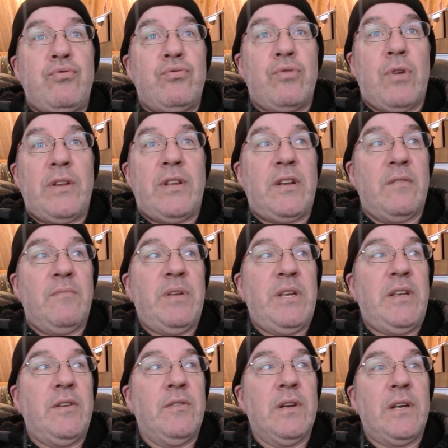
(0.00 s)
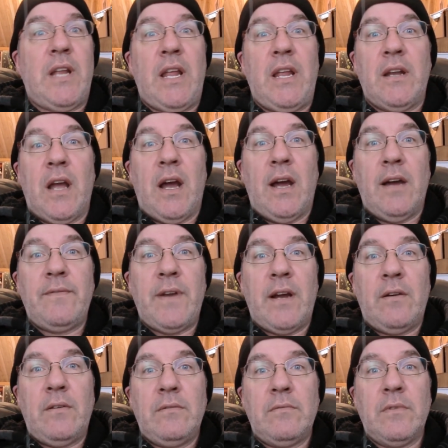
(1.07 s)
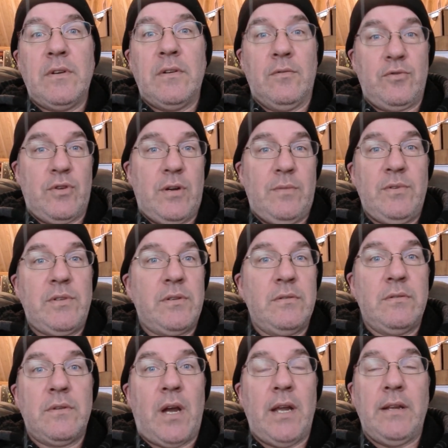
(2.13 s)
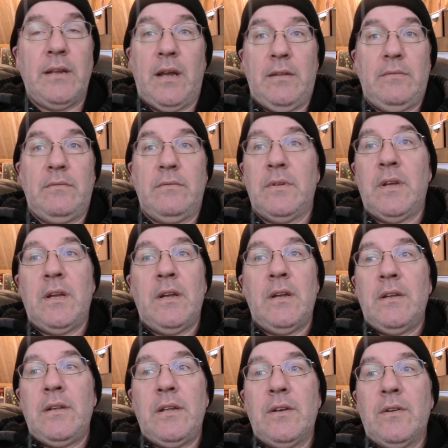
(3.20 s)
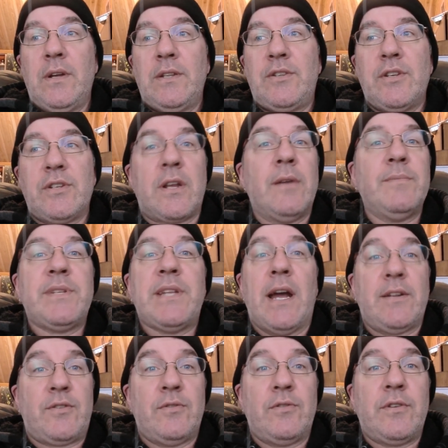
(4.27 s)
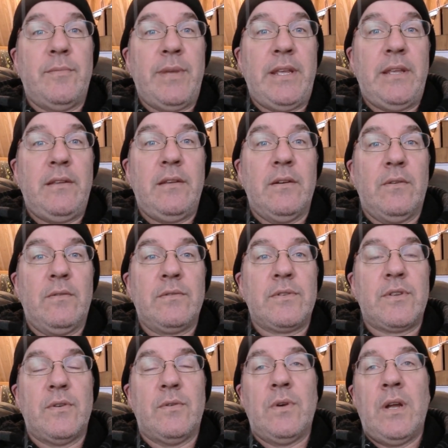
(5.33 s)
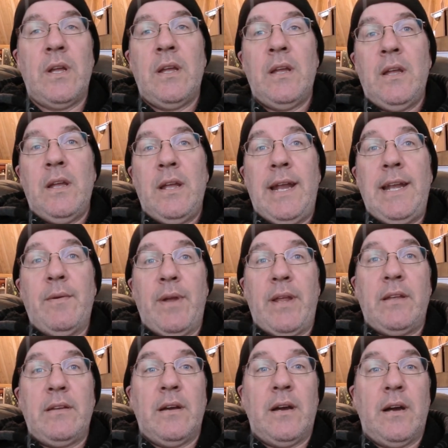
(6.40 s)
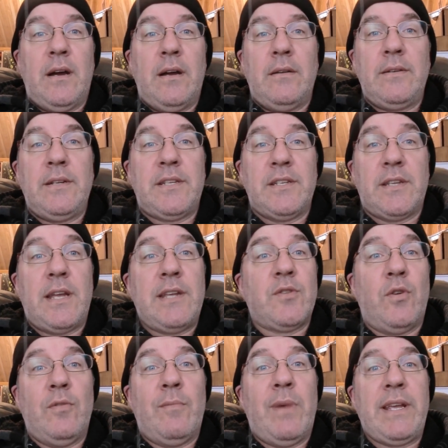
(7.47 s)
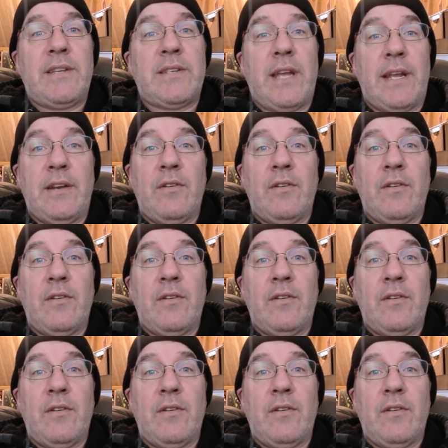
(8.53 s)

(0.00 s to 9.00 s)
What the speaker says: I think I've been here a day and a half now with no troubles. It just comes natural to me. So anyway, this is Icehole Mike signing